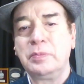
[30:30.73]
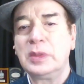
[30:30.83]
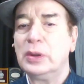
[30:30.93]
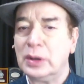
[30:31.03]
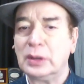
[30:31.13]

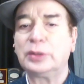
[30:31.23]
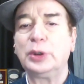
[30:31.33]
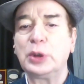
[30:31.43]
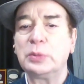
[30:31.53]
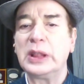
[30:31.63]
you are also
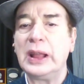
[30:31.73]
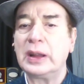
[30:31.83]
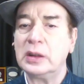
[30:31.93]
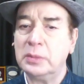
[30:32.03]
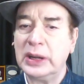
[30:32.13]
human like
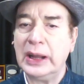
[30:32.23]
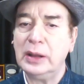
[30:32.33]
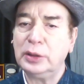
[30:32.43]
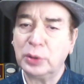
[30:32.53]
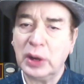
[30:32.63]
anybody
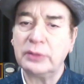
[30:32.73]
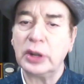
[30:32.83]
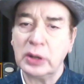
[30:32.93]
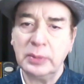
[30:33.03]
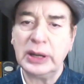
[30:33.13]
else you have
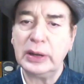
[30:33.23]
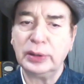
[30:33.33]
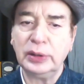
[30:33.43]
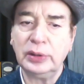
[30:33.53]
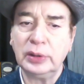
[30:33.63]
your
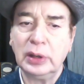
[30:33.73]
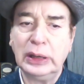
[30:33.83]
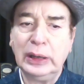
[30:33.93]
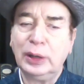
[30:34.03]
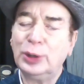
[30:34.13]
limitations
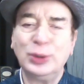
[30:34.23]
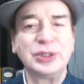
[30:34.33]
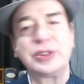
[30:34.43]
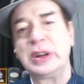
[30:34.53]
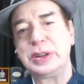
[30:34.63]
don't
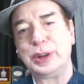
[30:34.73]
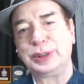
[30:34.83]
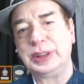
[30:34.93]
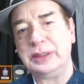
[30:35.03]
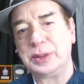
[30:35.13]
stretch
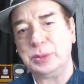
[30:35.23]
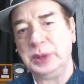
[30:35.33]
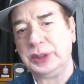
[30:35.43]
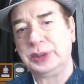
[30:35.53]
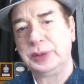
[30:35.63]
yourself too
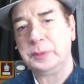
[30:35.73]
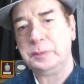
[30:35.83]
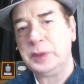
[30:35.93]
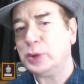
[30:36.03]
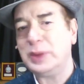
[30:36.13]
much
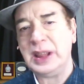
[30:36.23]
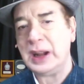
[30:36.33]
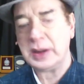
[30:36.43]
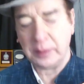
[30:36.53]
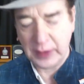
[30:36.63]
you may
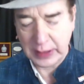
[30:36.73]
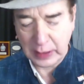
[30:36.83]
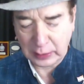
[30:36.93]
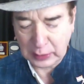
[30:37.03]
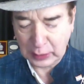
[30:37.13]
land up with
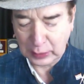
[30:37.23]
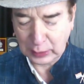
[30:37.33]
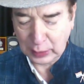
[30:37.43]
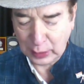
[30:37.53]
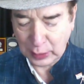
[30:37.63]
that
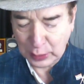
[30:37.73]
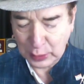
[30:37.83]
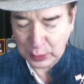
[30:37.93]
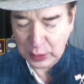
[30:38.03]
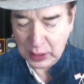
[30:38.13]
uh, uh,
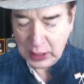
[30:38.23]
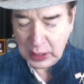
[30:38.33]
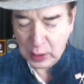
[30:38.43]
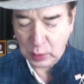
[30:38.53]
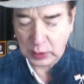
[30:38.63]

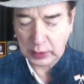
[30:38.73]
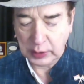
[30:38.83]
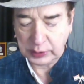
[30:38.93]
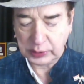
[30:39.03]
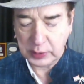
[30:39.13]
loneliness